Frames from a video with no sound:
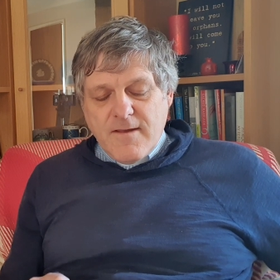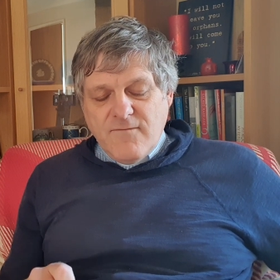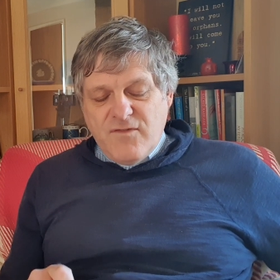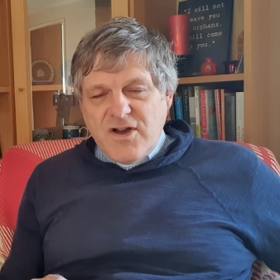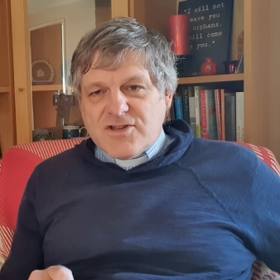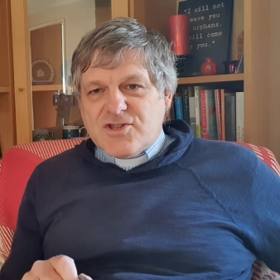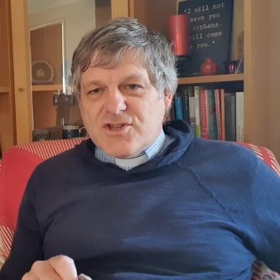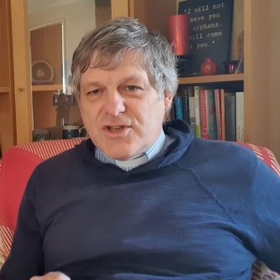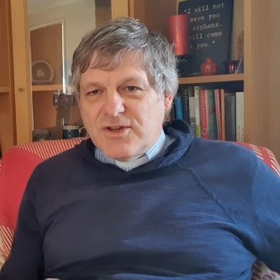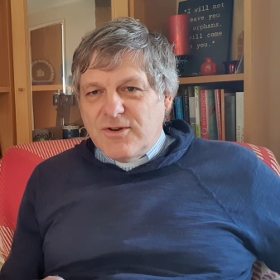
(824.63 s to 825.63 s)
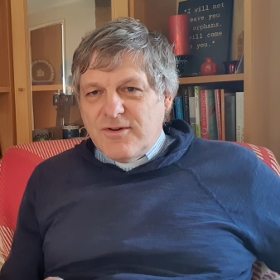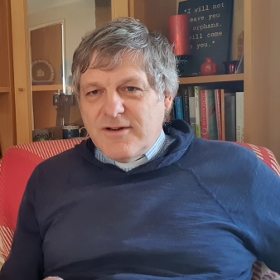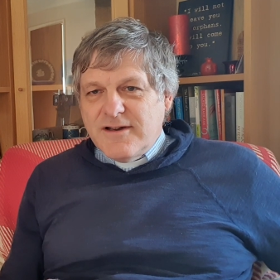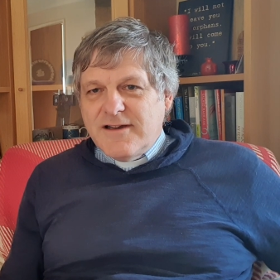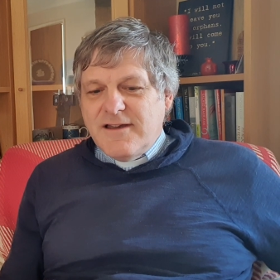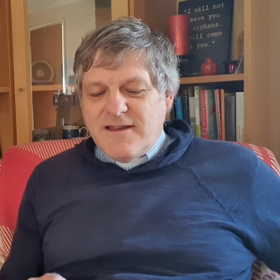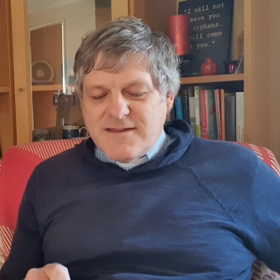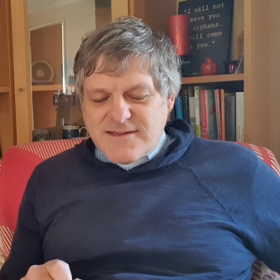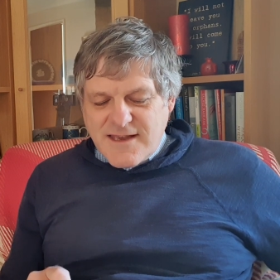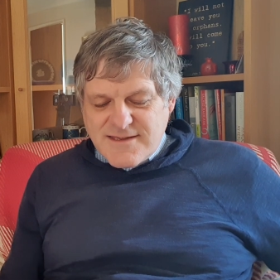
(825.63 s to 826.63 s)
Verse 2
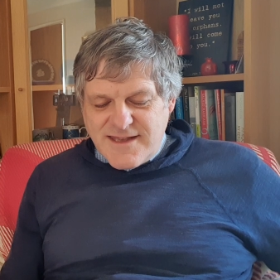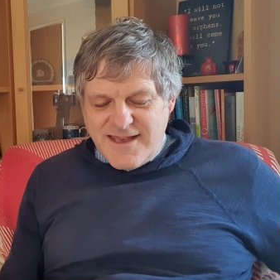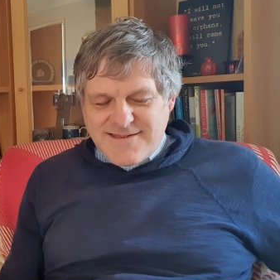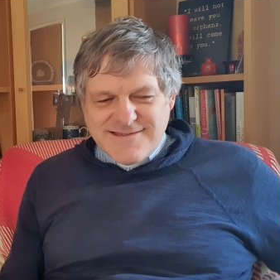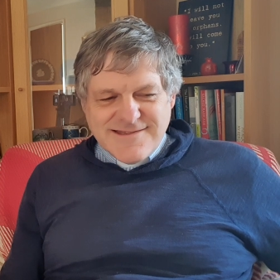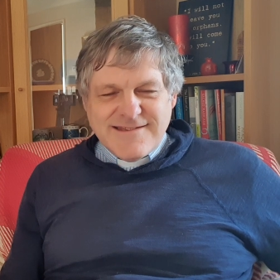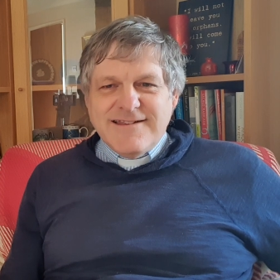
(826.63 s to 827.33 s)
says this: